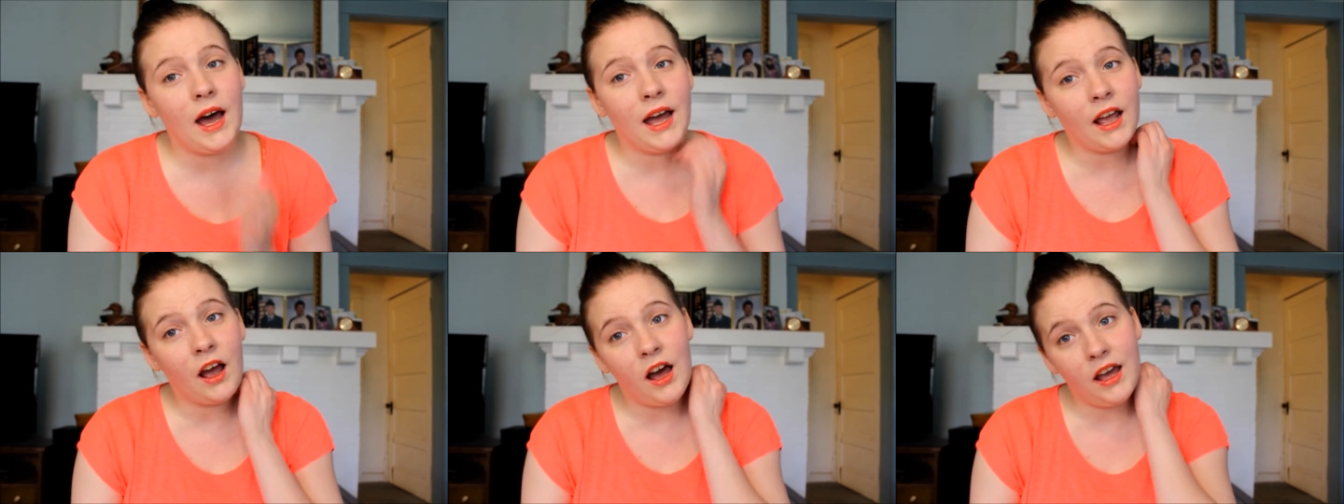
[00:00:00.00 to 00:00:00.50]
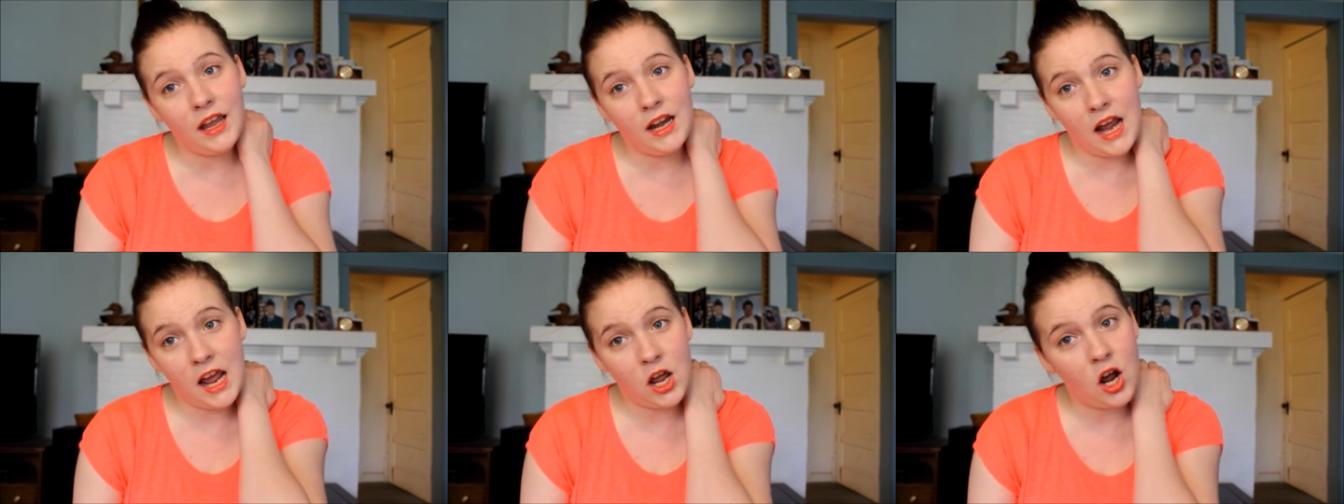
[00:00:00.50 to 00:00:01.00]
I got
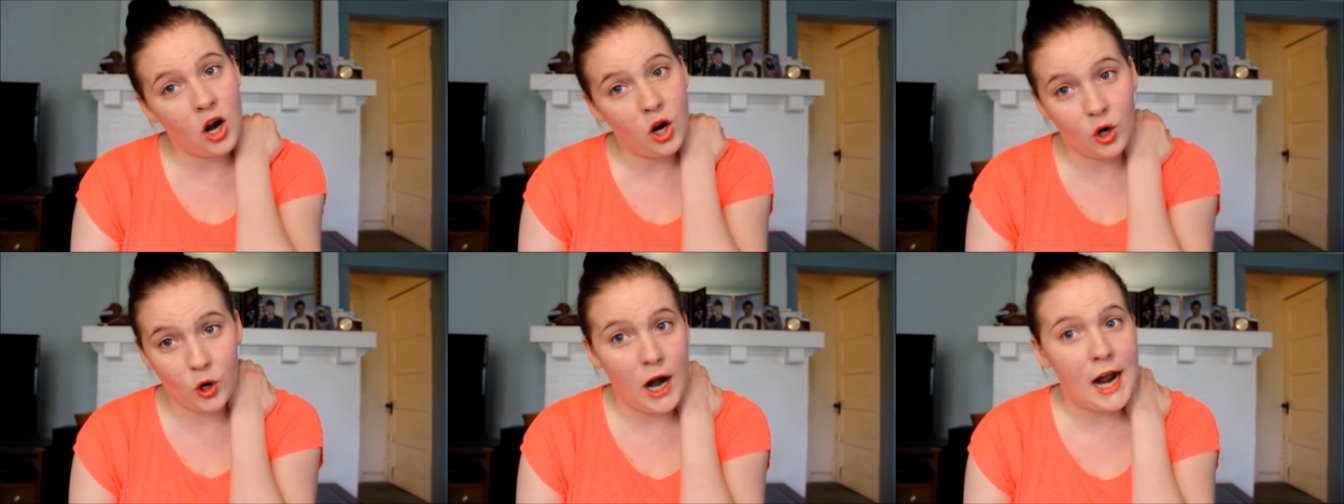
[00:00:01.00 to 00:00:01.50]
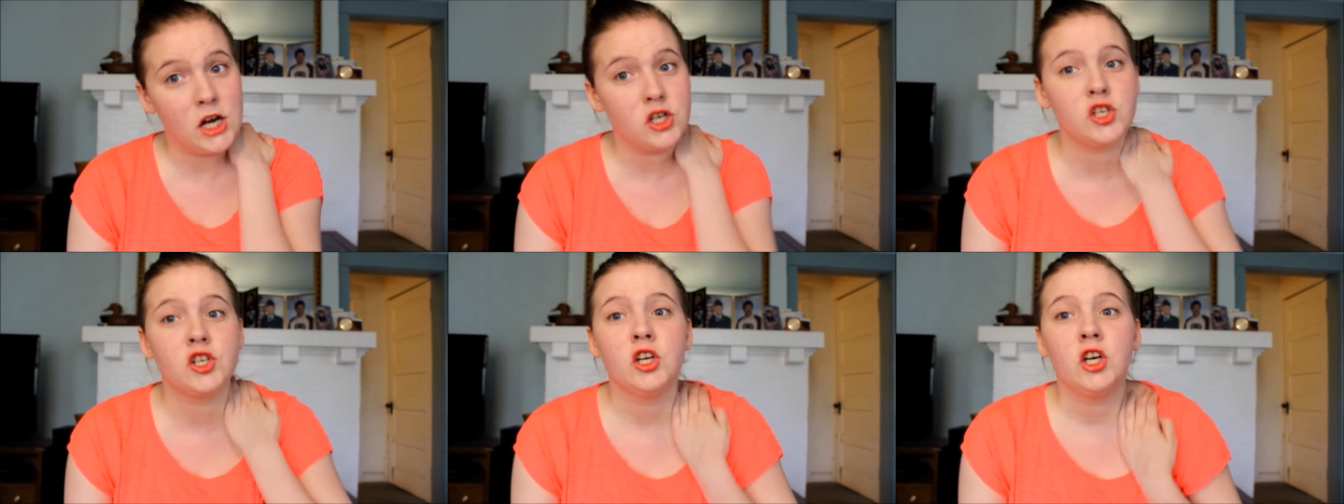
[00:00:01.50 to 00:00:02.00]
in a car
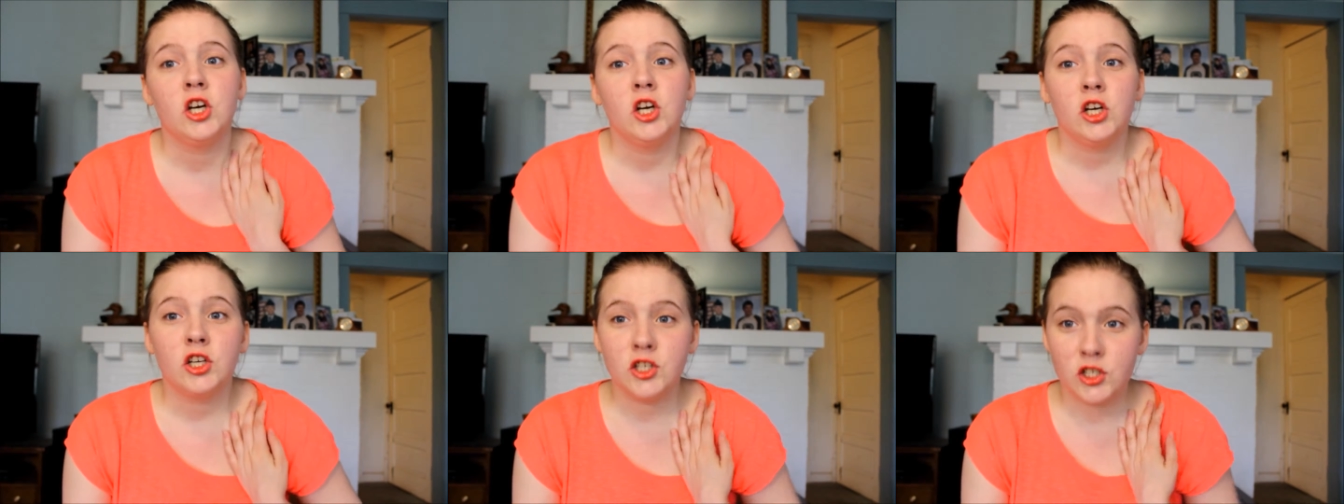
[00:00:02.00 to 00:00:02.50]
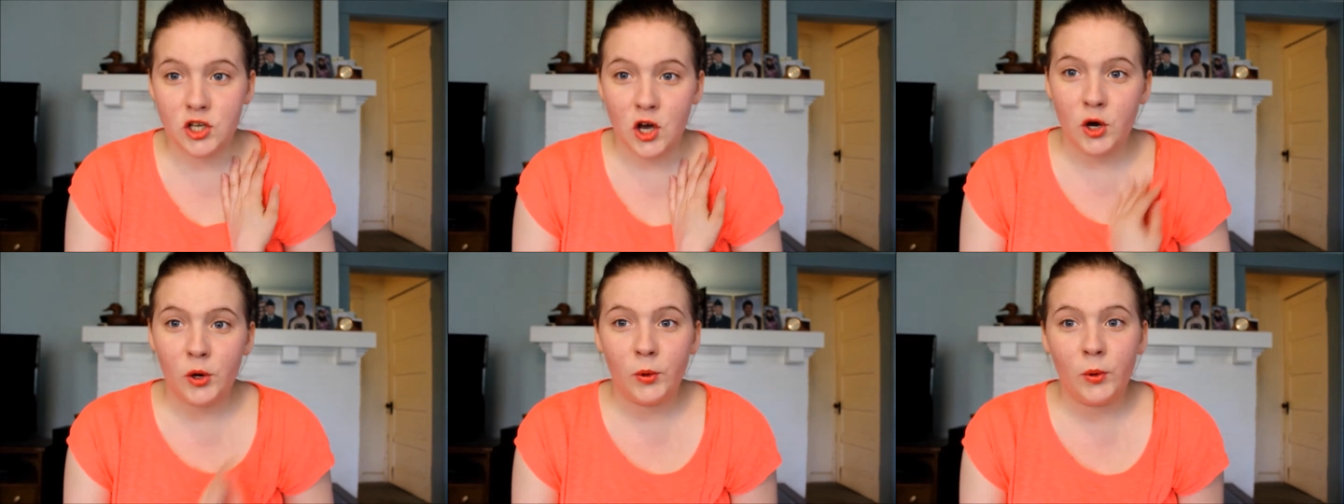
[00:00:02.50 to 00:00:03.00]
crash.
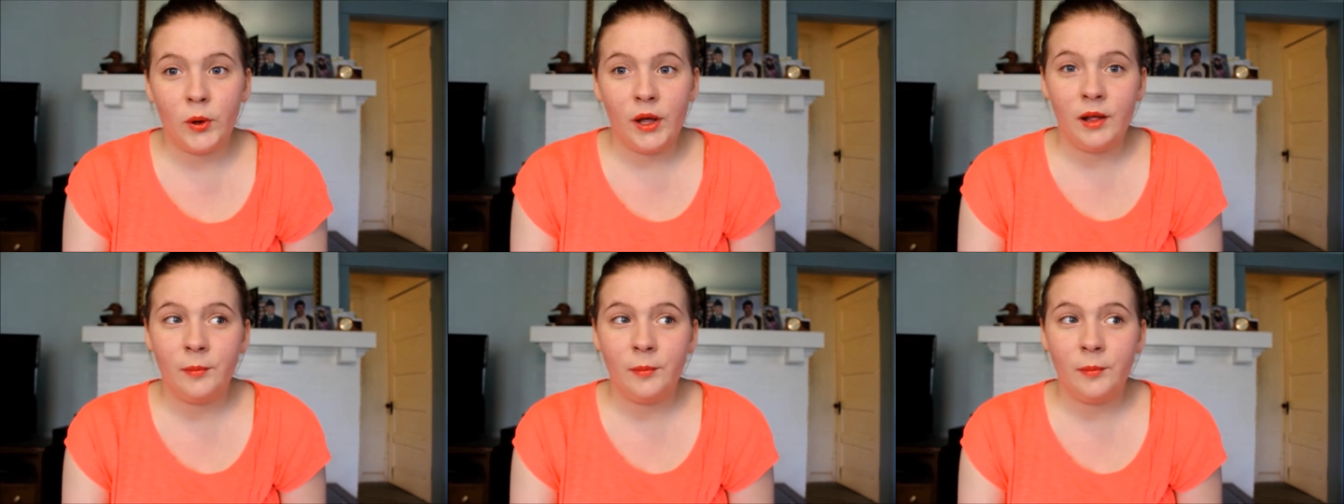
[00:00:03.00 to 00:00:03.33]
So